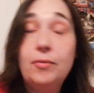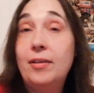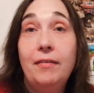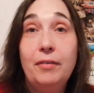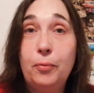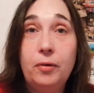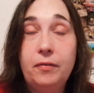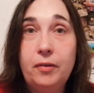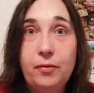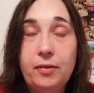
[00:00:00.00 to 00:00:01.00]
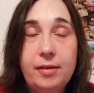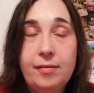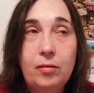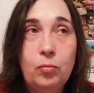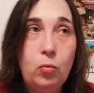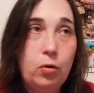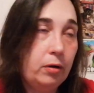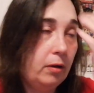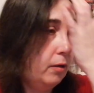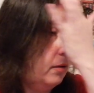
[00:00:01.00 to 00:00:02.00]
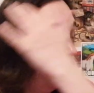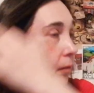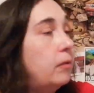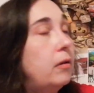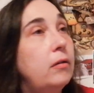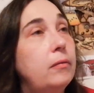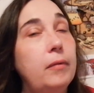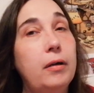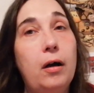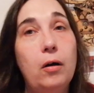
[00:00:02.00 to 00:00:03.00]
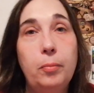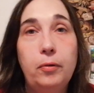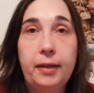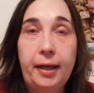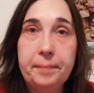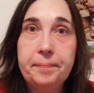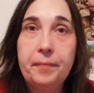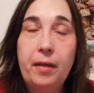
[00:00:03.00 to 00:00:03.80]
I was having one of those days at work. Horrible day.